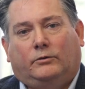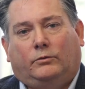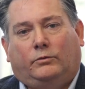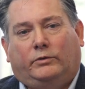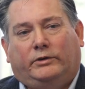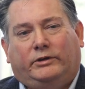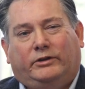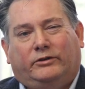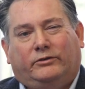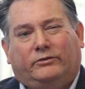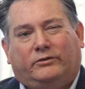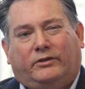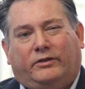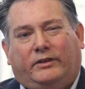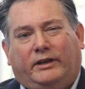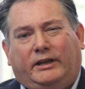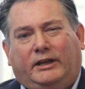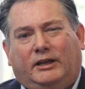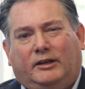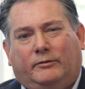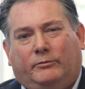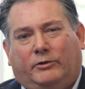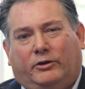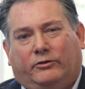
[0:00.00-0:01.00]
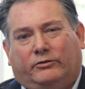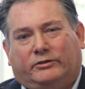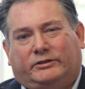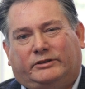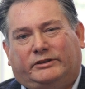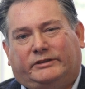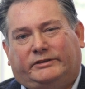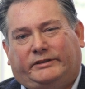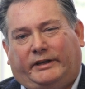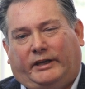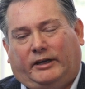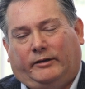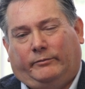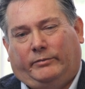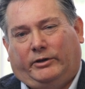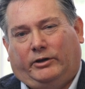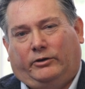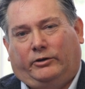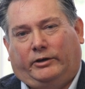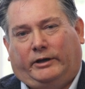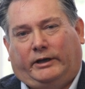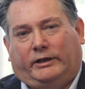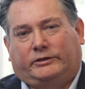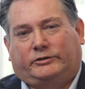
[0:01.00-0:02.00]
When you're thinking about
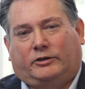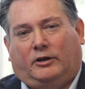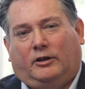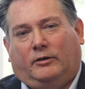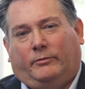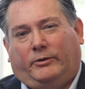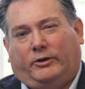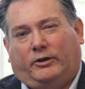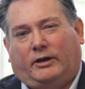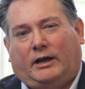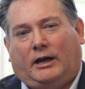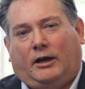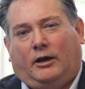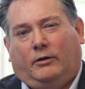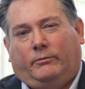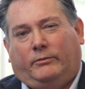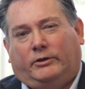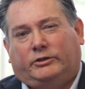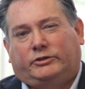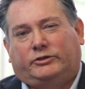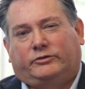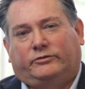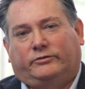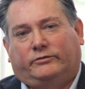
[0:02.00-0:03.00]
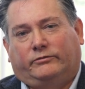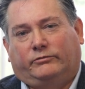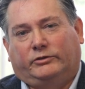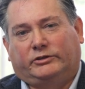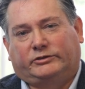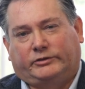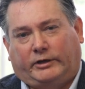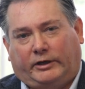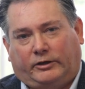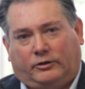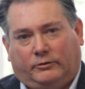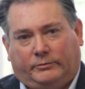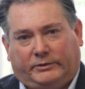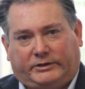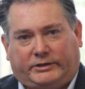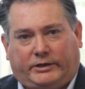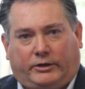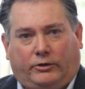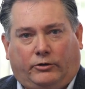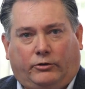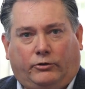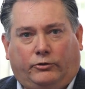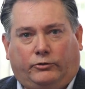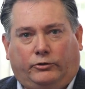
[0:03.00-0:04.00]
sustainability, it's all about how much recycled
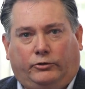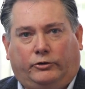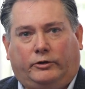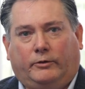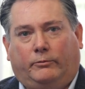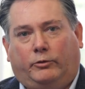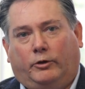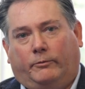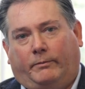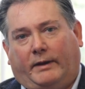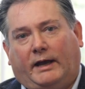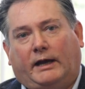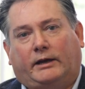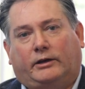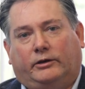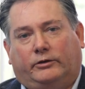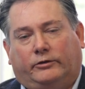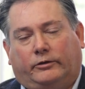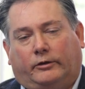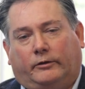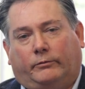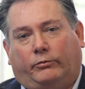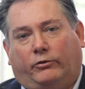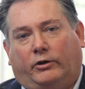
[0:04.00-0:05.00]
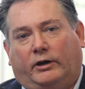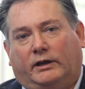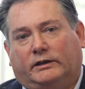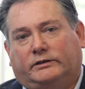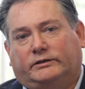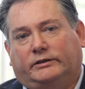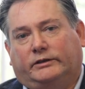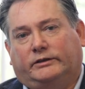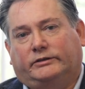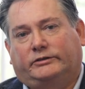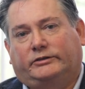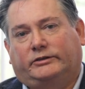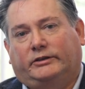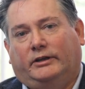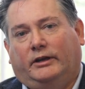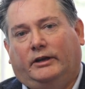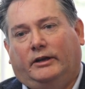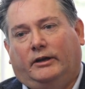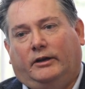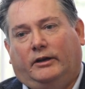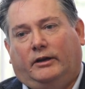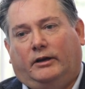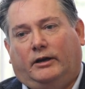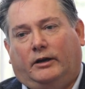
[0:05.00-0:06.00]
material you can put back into the process.
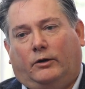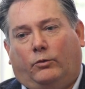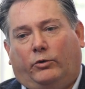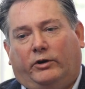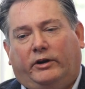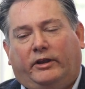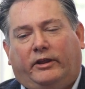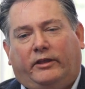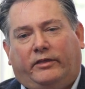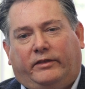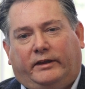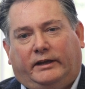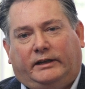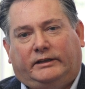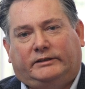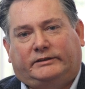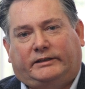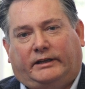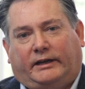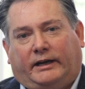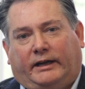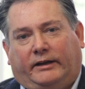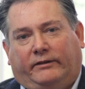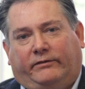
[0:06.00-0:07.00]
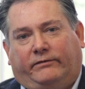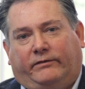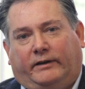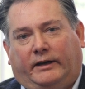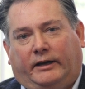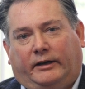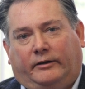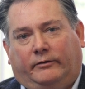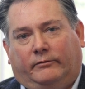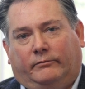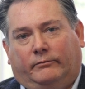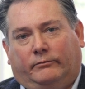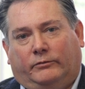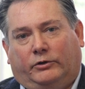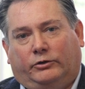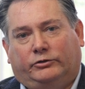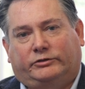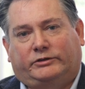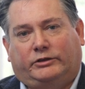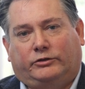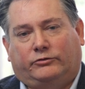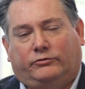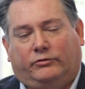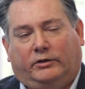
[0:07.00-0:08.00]
One of the things that I find
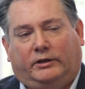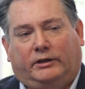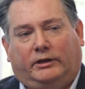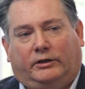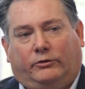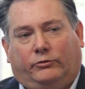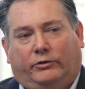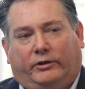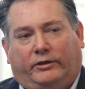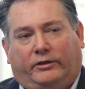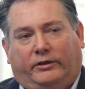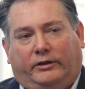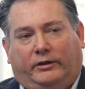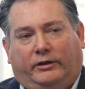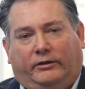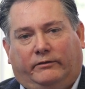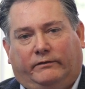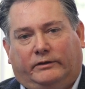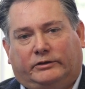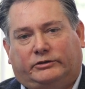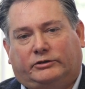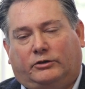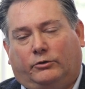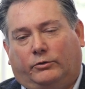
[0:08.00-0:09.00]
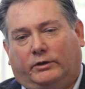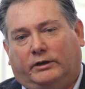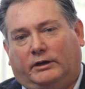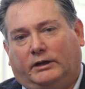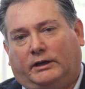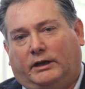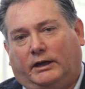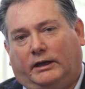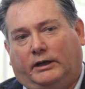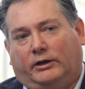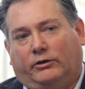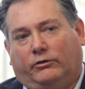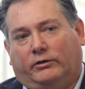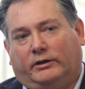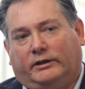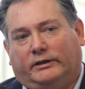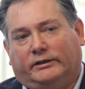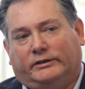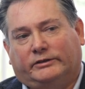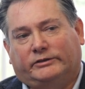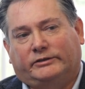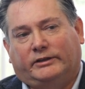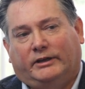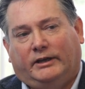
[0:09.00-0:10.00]
most intriguing with the ViscoIndcator
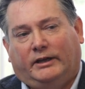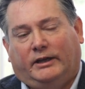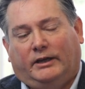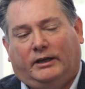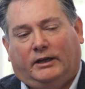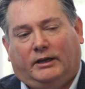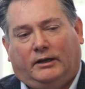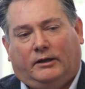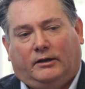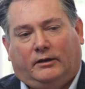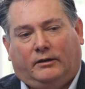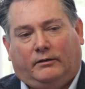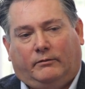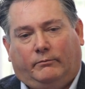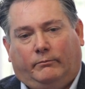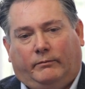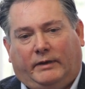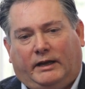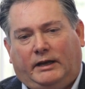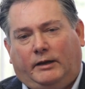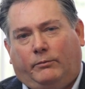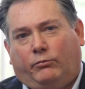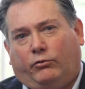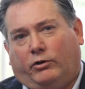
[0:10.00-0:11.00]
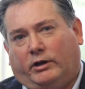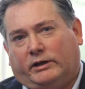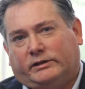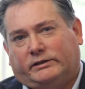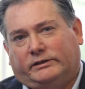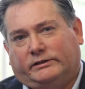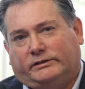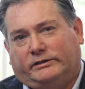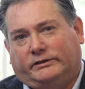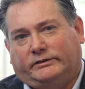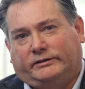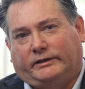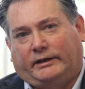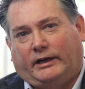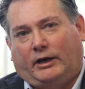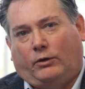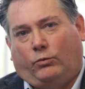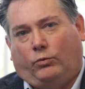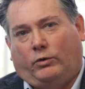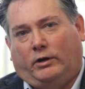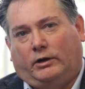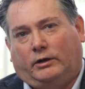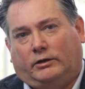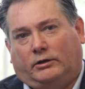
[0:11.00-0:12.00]
is many processes that I
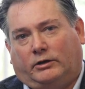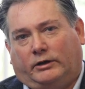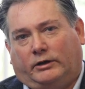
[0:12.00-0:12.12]
walk